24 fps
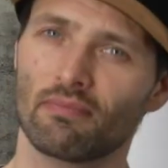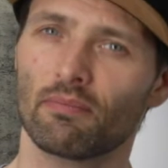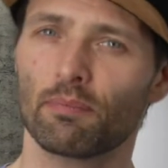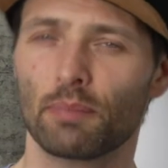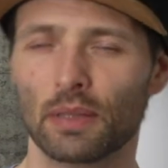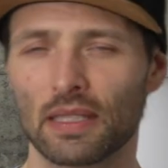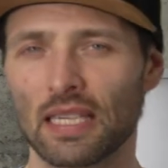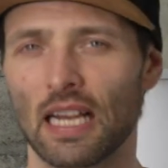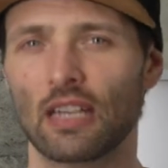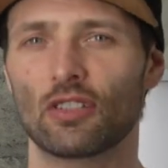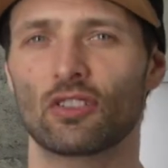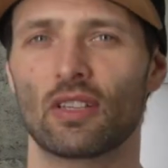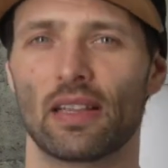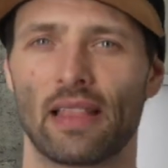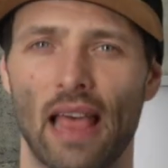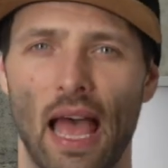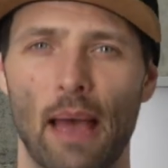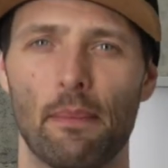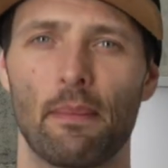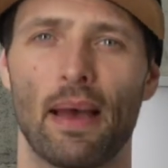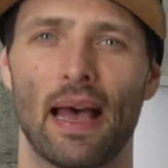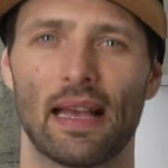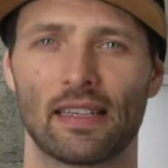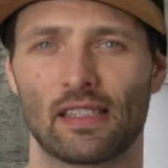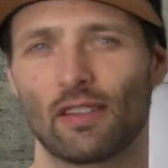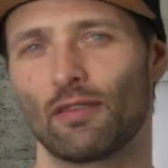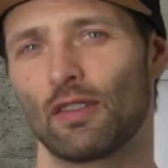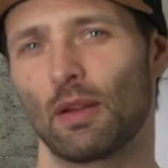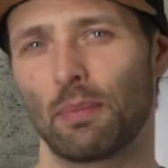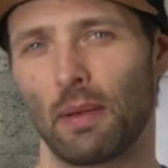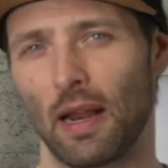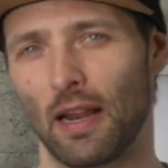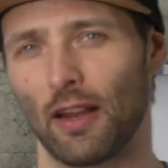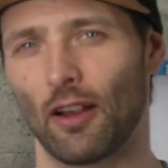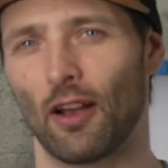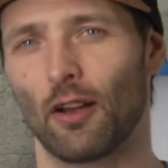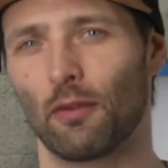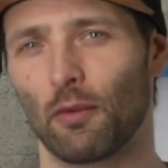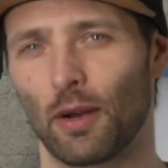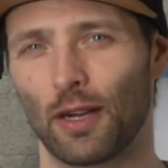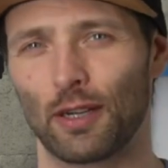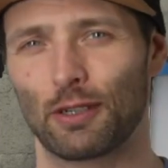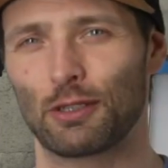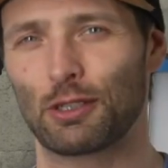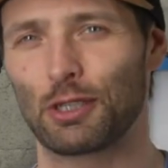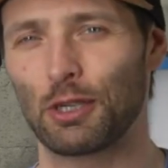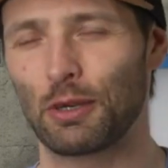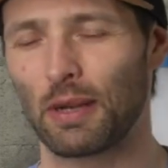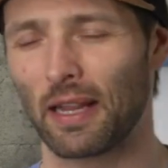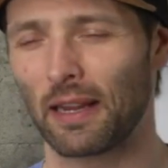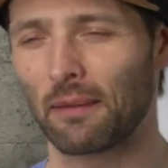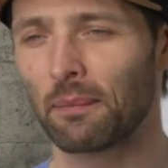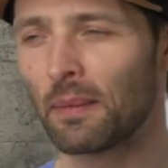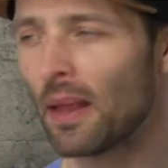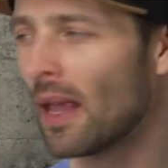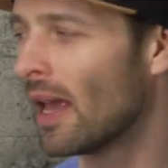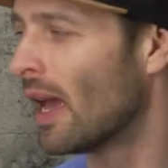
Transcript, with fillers: potentially that massive depending on what you're shooting.